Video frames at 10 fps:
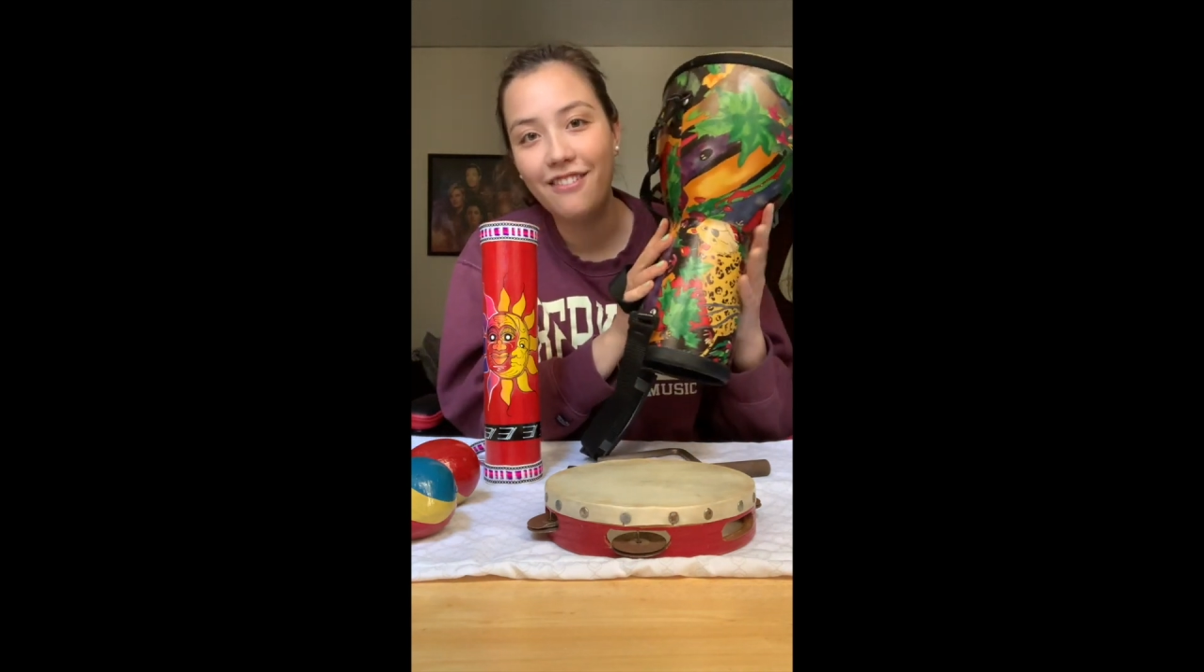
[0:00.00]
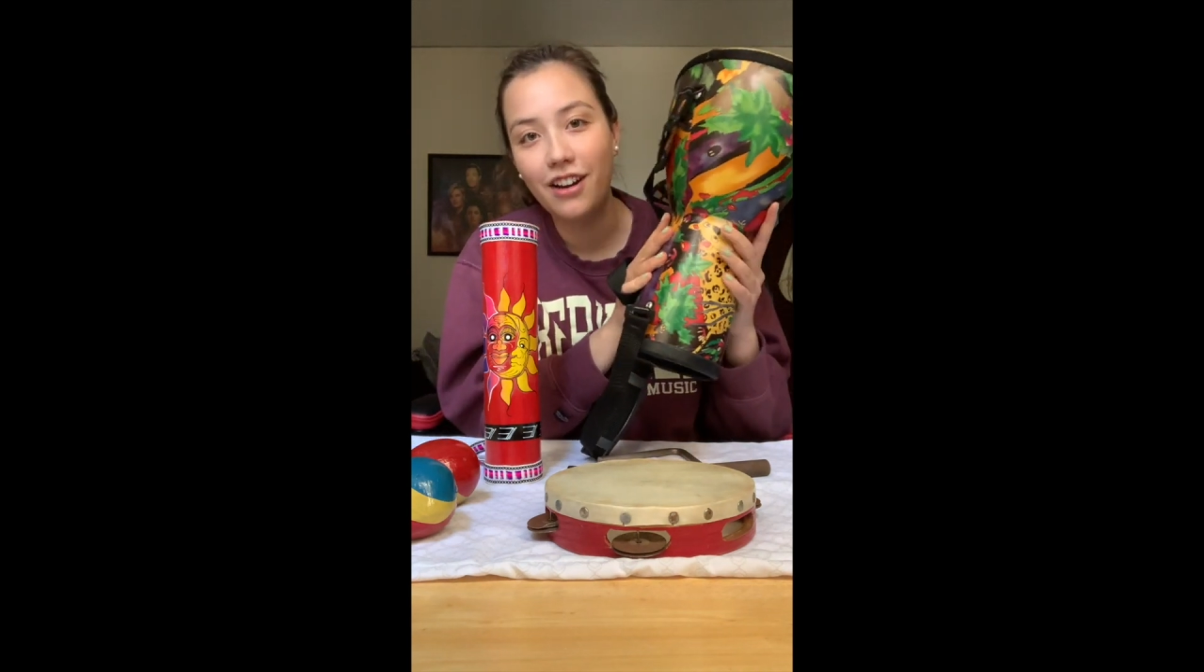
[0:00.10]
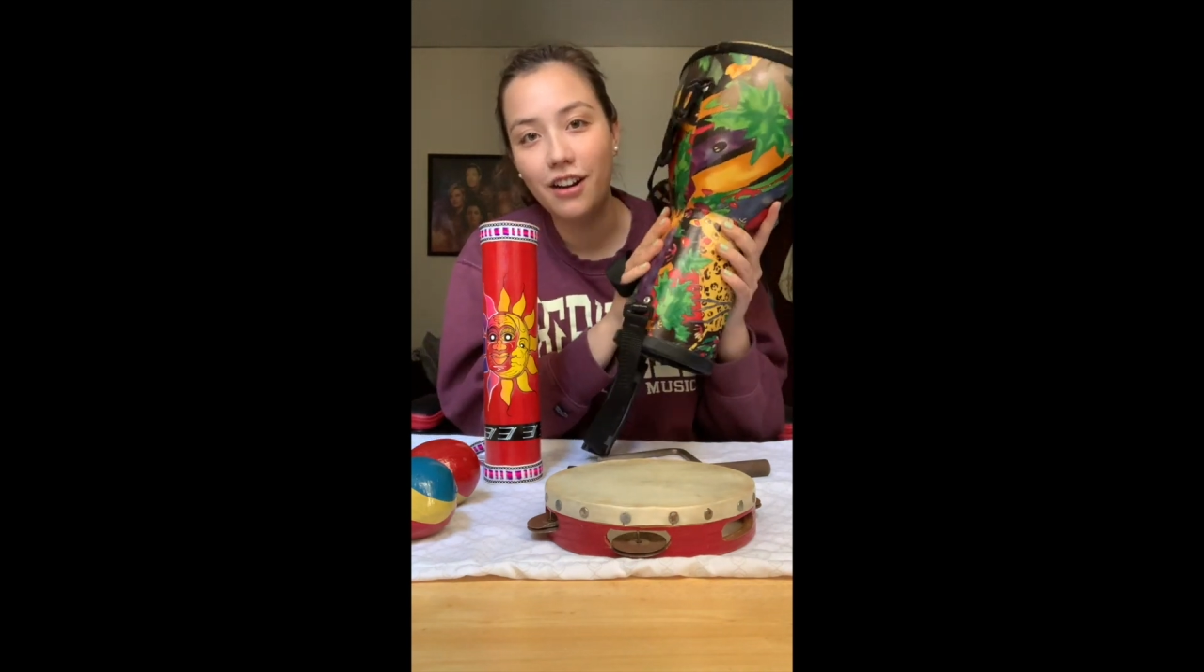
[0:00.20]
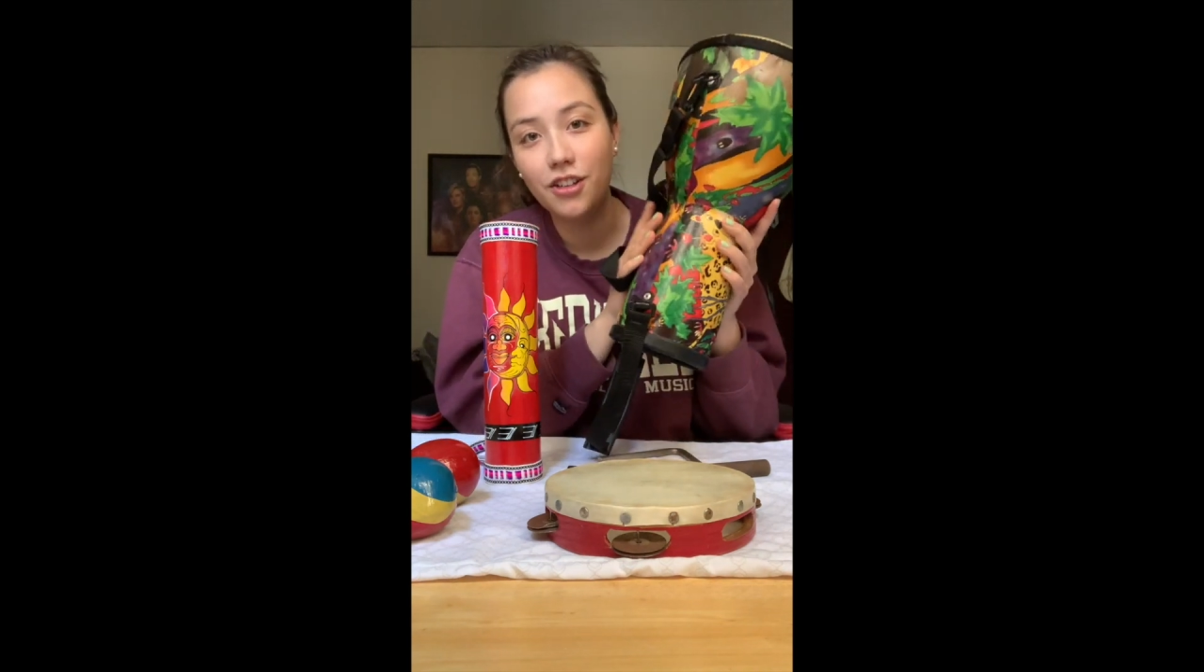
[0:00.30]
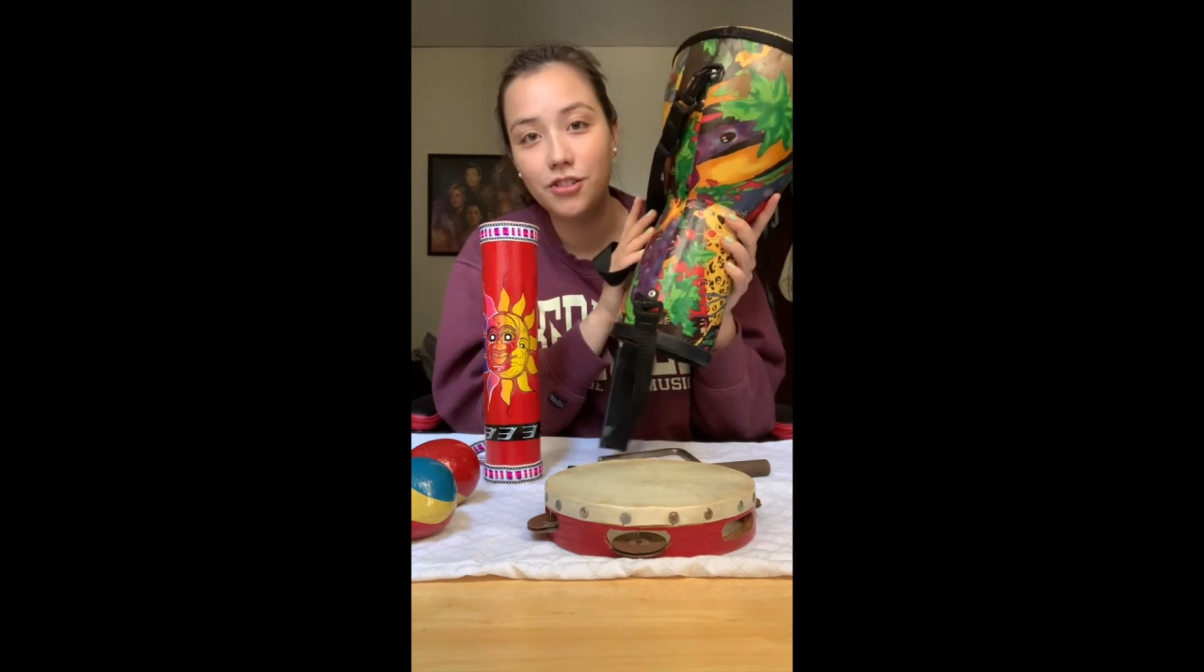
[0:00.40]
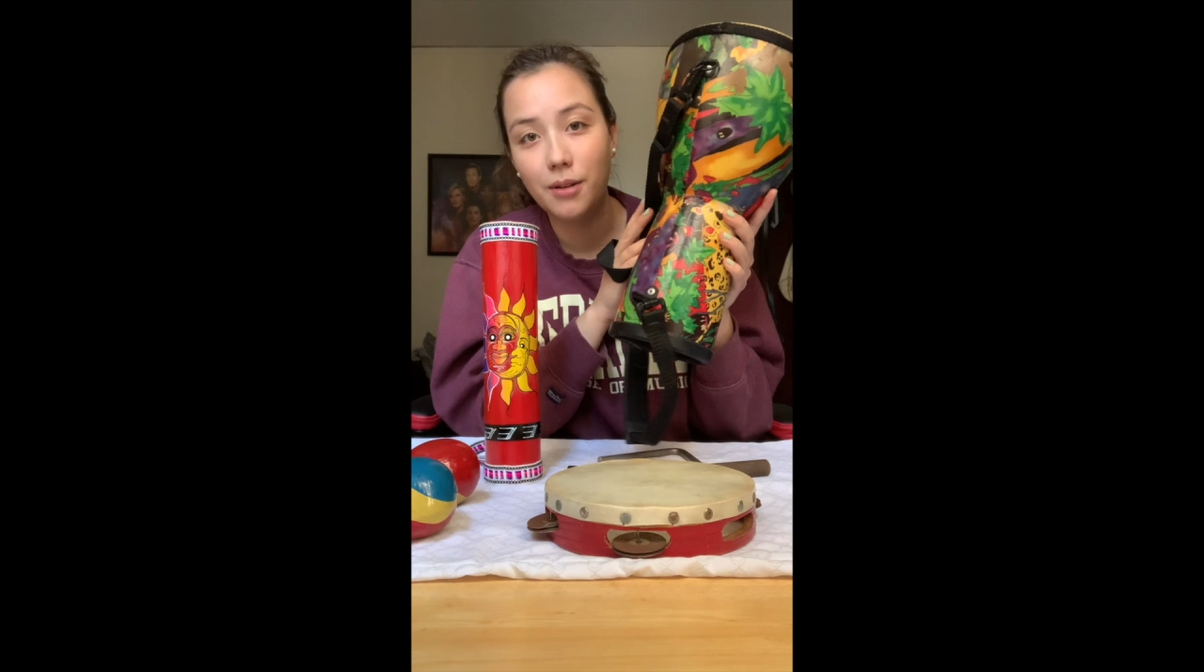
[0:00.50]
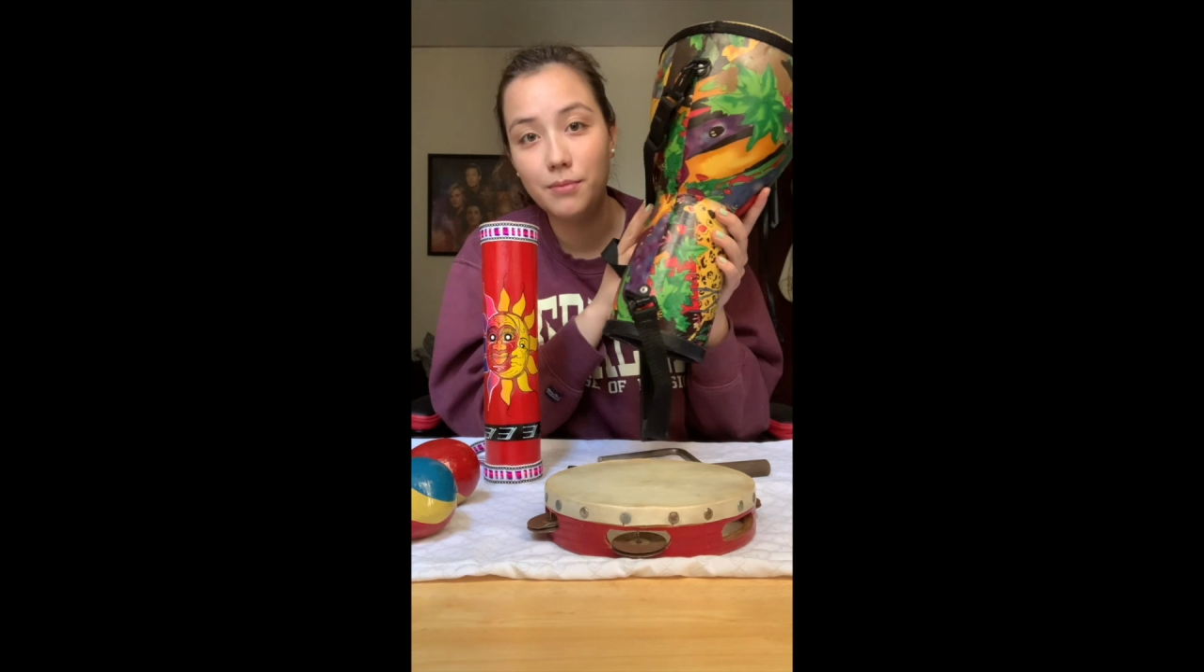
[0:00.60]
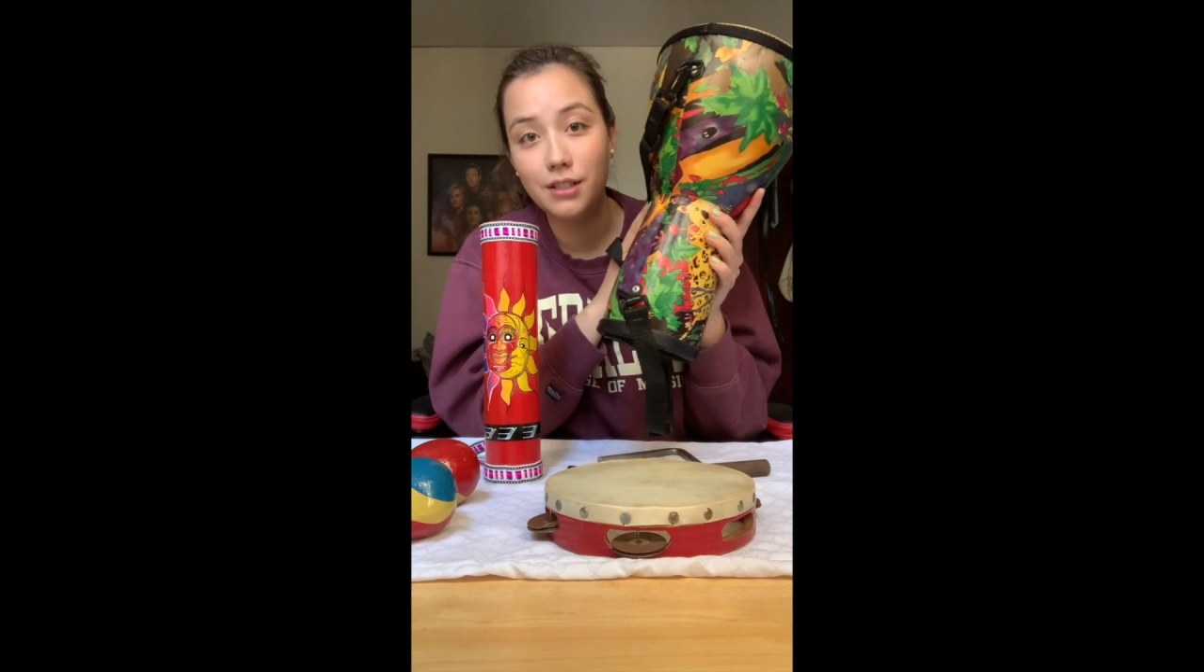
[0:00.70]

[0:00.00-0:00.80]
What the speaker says: on our drums